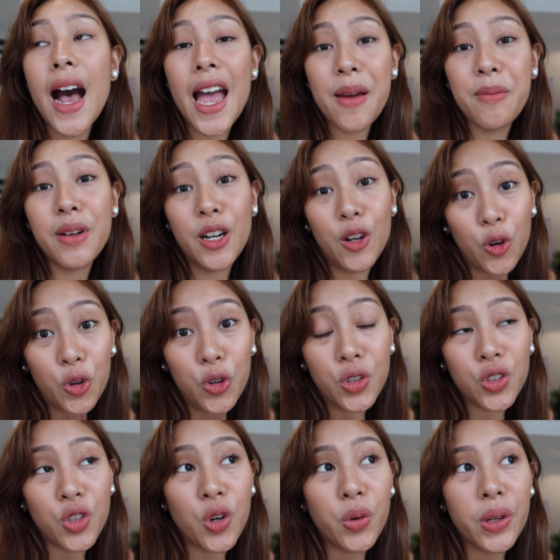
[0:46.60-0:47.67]
I'm
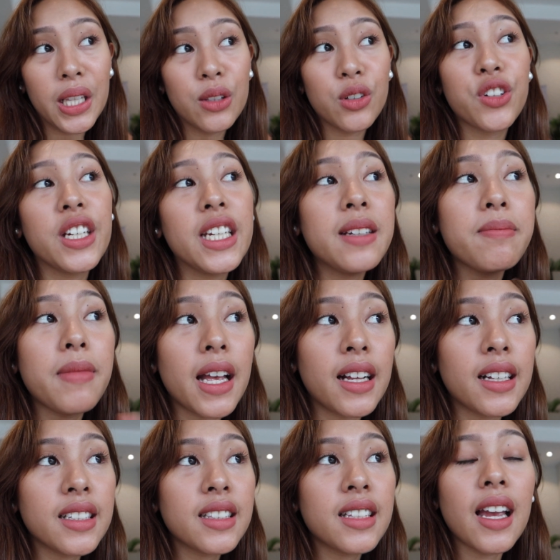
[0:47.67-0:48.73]
alone going to
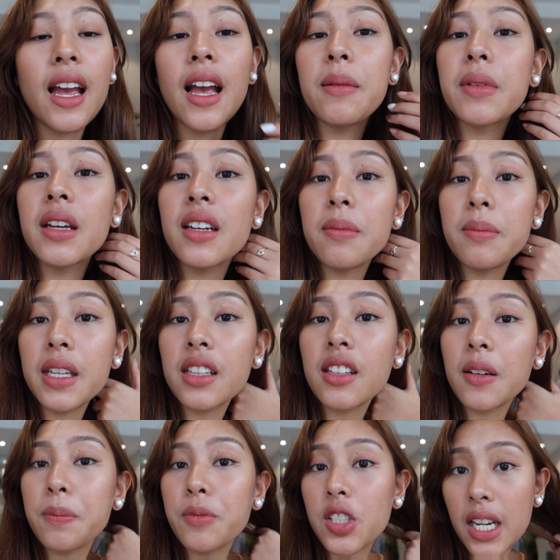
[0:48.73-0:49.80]
Greenbelt. I'm gonna meet
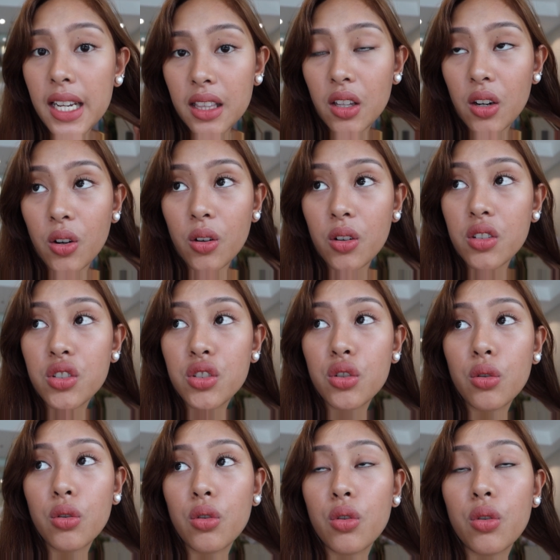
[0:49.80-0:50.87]
up Jethro.
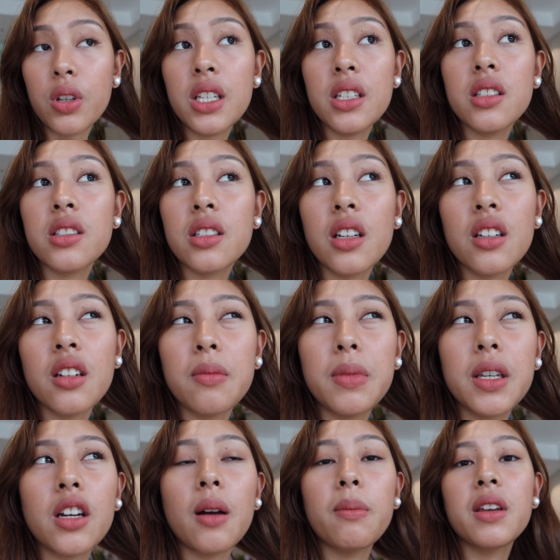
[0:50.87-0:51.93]
So he's gonna
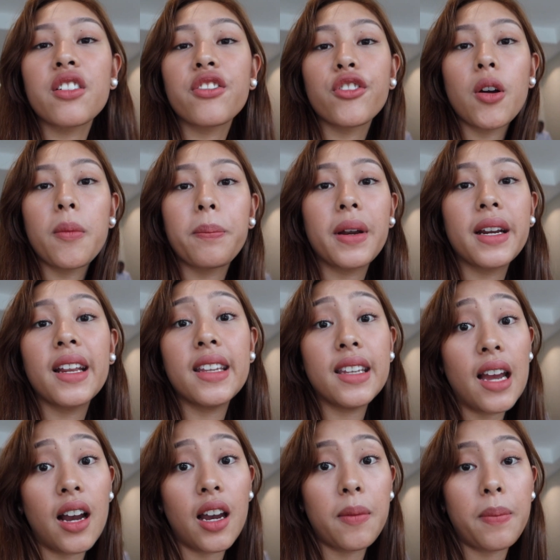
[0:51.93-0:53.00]
be coming from
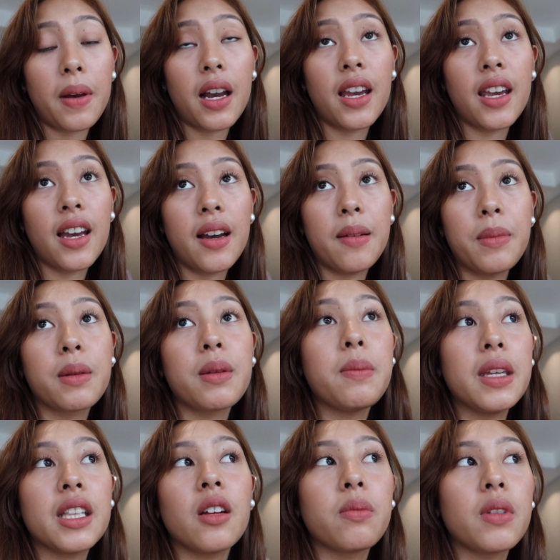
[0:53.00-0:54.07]
Paranaque pa, kaya
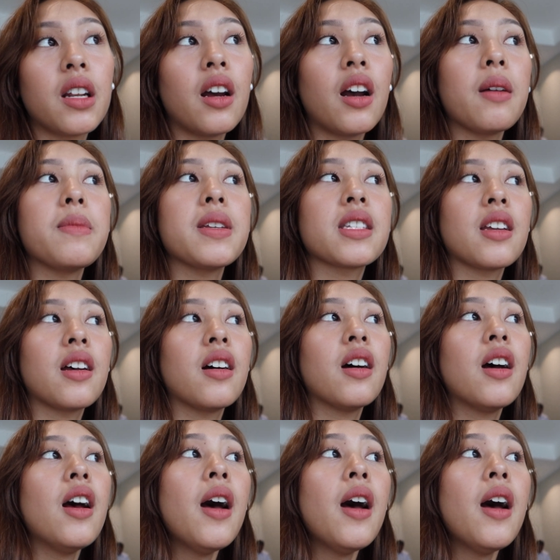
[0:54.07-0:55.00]
mag-meet up na lang kami sa